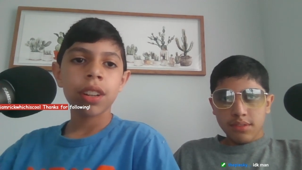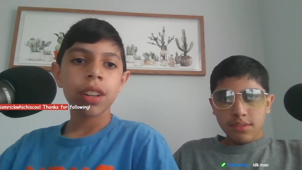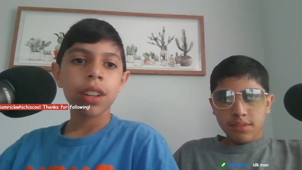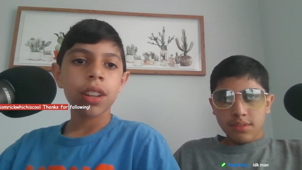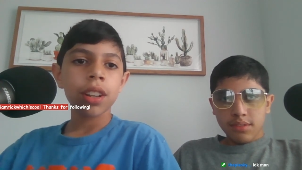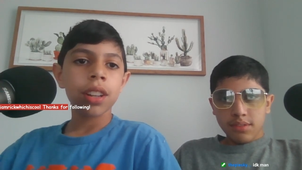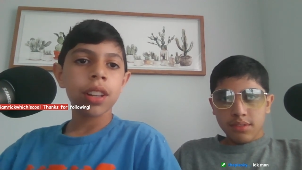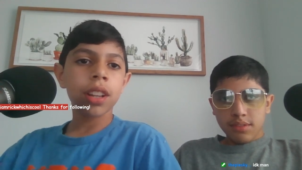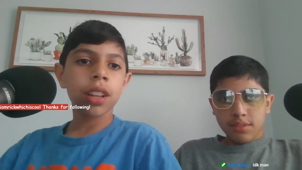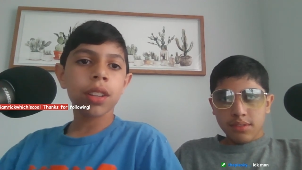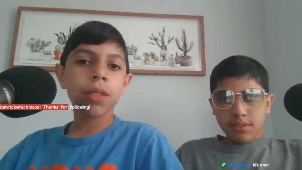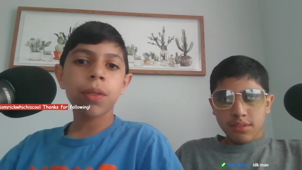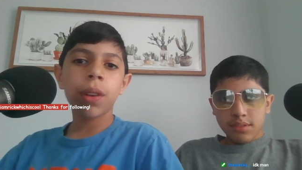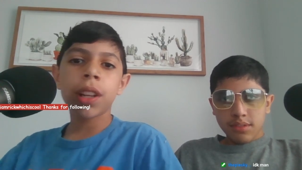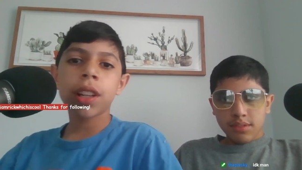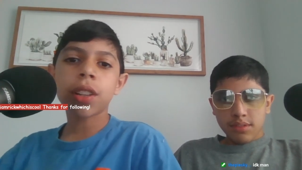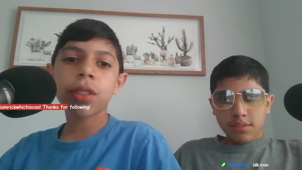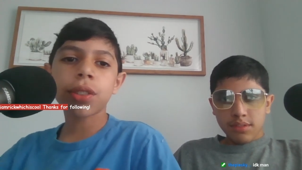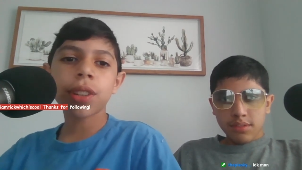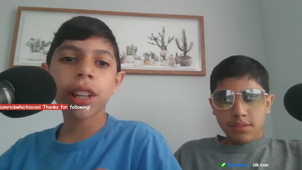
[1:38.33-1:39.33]
Speaker 1: Look, look.
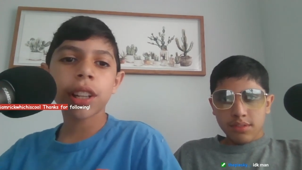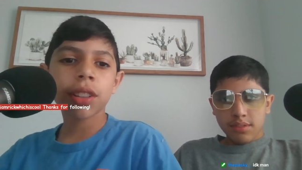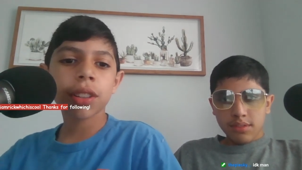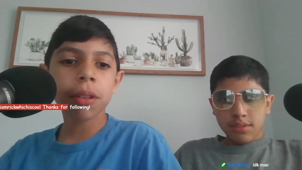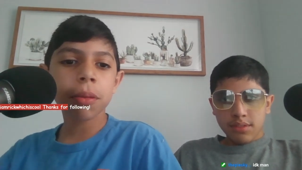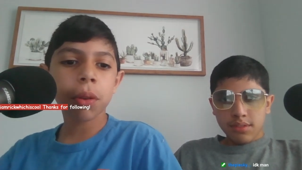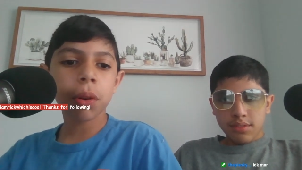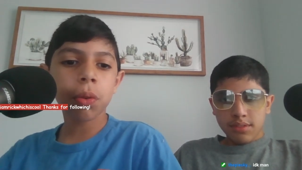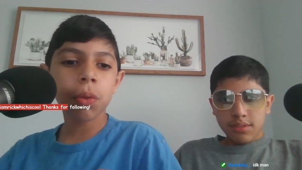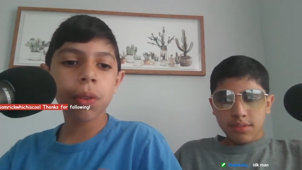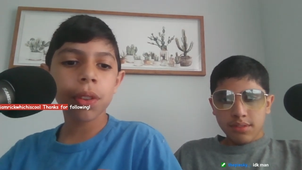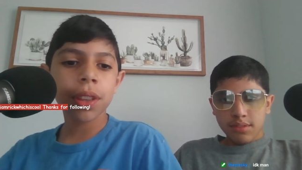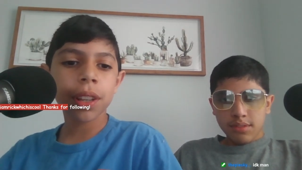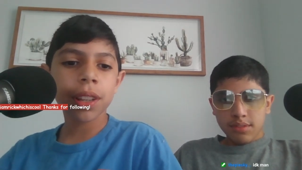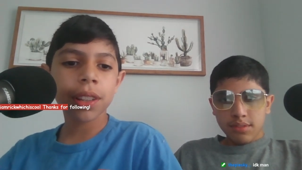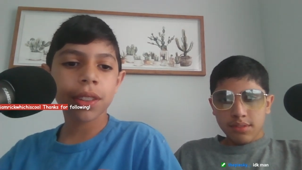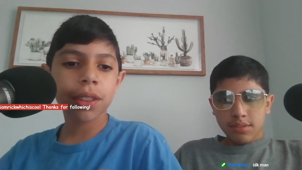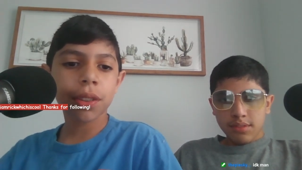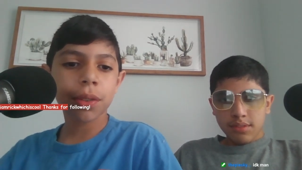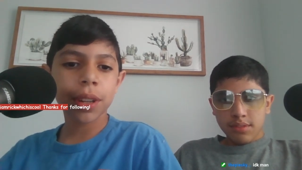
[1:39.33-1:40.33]
There's like some cool things
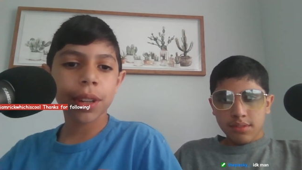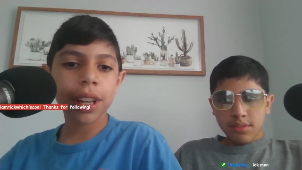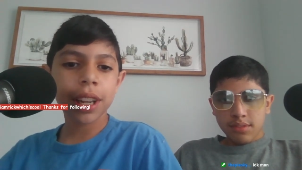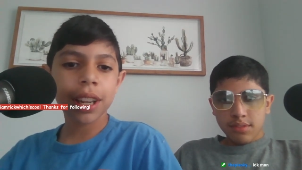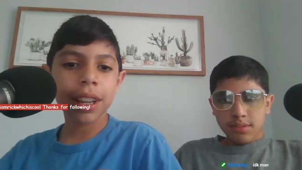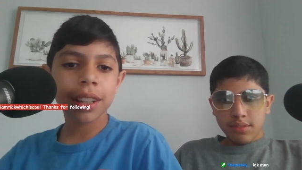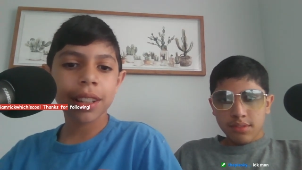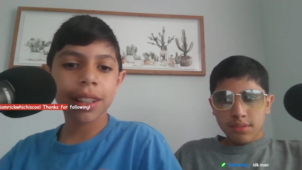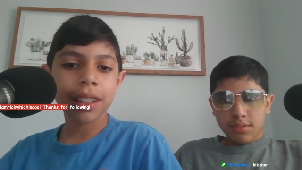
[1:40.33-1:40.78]
to react.